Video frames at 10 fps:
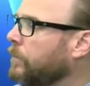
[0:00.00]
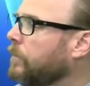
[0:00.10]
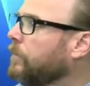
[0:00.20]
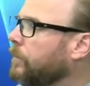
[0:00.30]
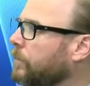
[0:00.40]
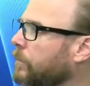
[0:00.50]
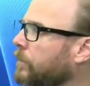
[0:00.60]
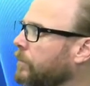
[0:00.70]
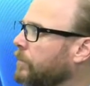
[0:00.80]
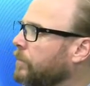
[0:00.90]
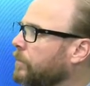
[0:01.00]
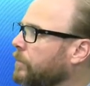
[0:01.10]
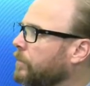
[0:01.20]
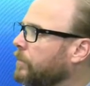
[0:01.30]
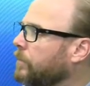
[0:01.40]

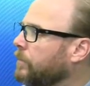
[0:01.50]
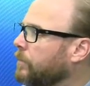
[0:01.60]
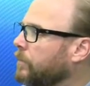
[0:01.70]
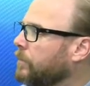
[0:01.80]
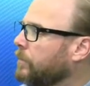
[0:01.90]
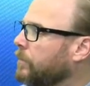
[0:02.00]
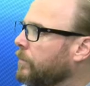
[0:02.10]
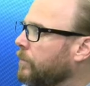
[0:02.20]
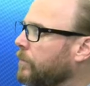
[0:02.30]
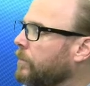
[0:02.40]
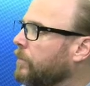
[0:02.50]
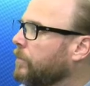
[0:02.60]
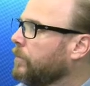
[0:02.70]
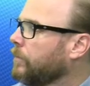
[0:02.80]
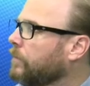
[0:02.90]

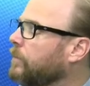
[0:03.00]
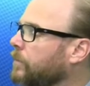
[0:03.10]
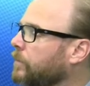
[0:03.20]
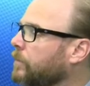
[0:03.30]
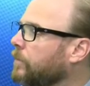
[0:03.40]
(silent)